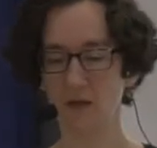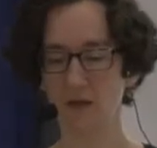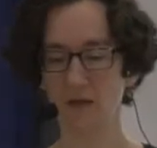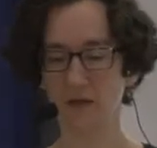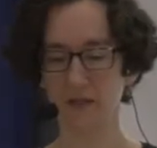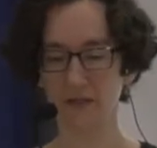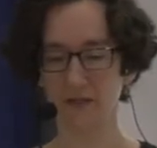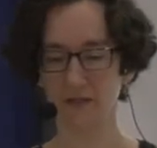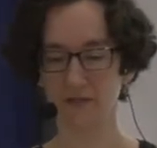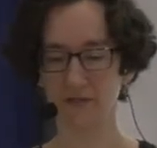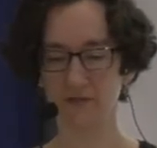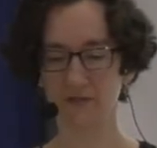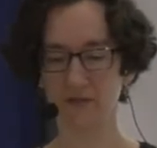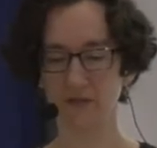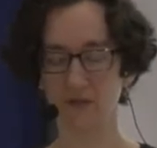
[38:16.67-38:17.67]

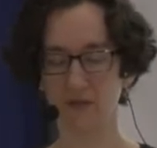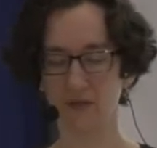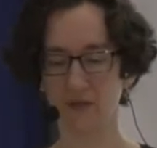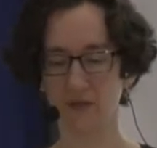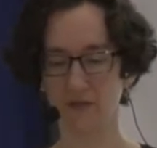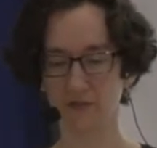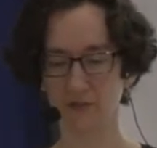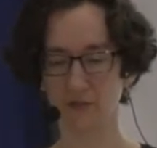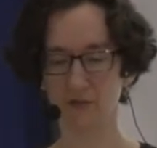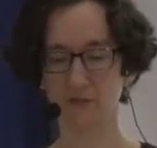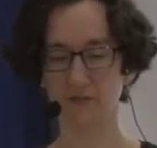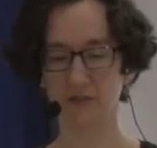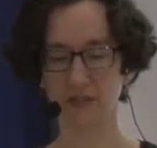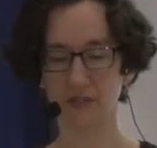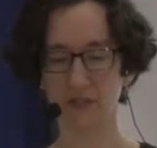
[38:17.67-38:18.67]
is
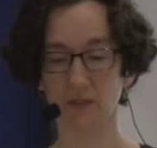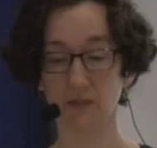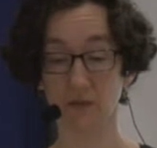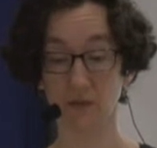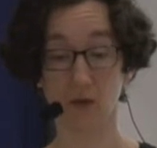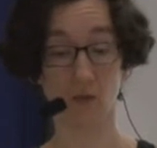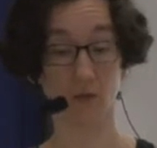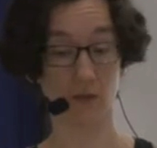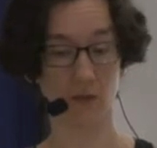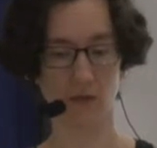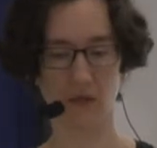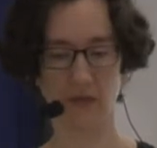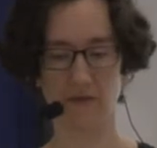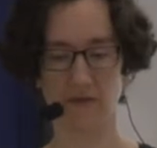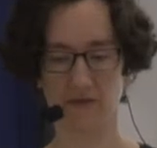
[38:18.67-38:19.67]
considerably lower
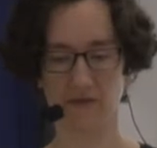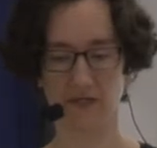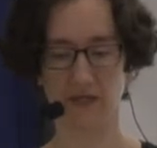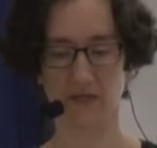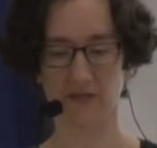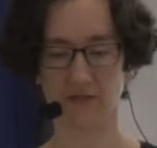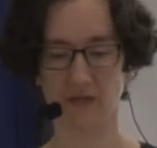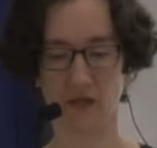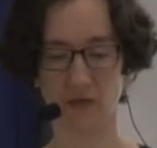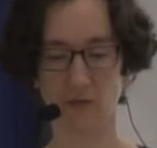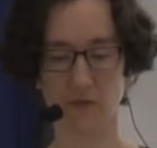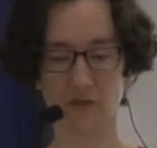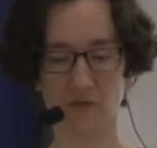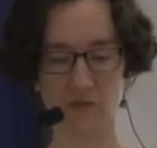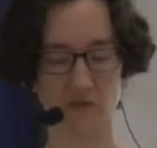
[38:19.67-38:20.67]
in this data set,
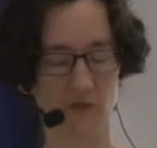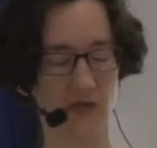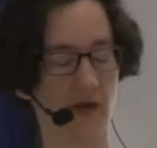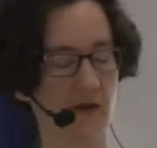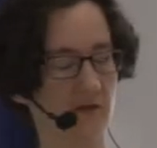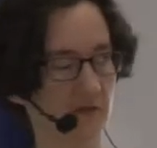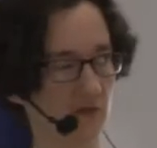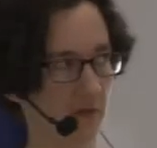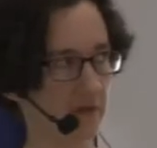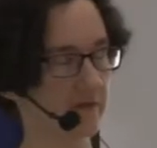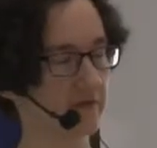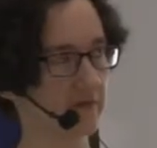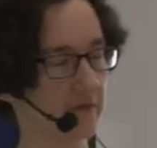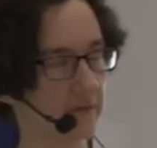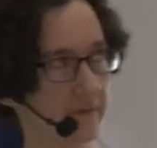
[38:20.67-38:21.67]
which means we had
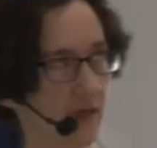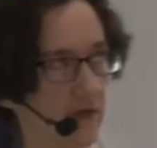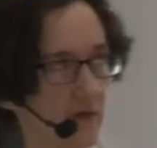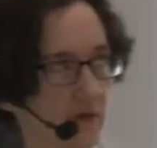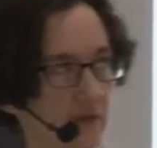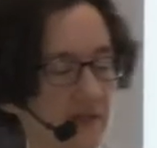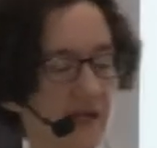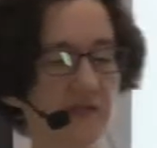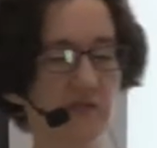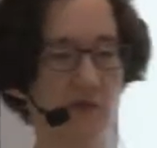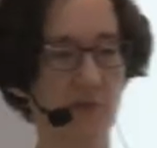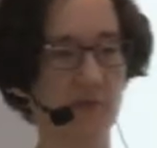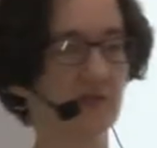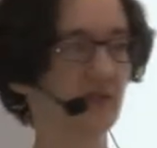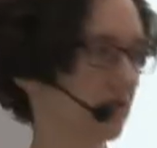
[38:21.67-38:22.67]
there's less
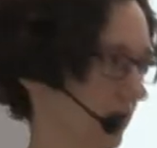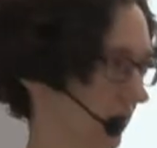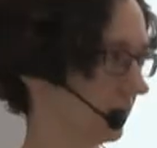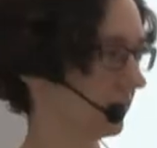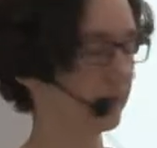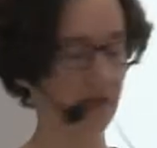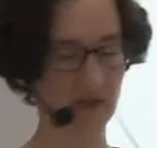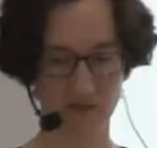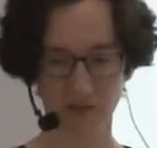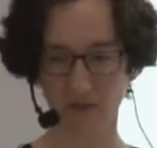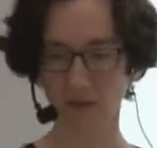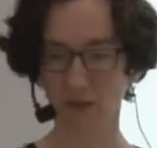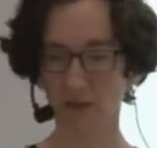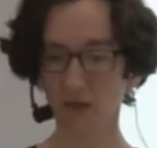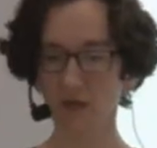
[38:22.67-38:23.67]
repetition,
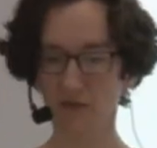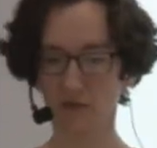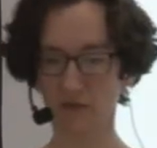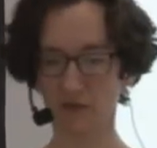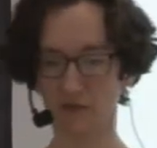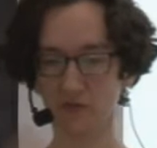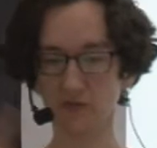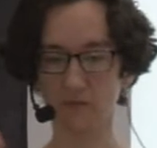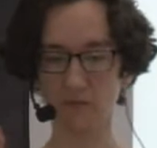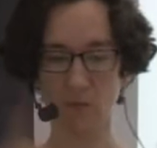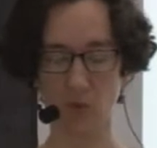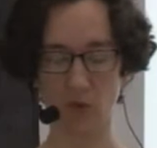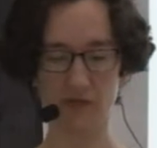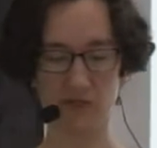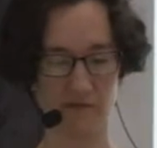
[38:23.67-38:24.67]
basically. So there's
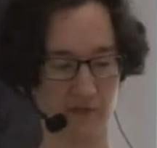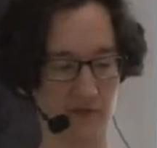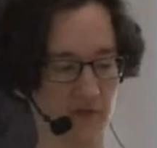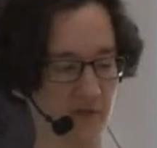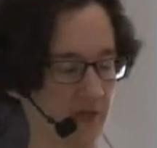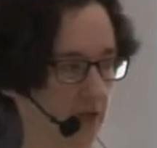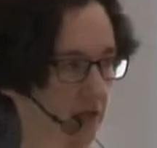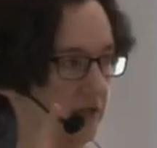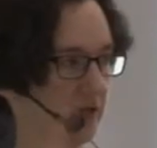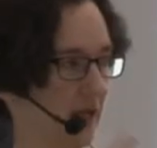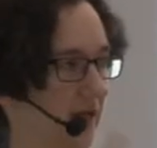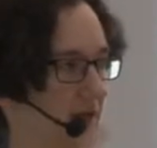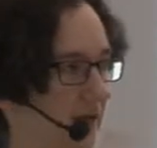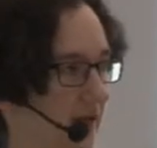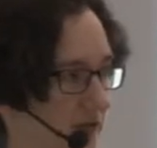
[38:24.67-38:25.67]
more different speakers
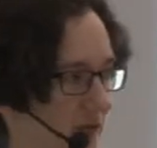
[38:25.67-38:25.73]
and less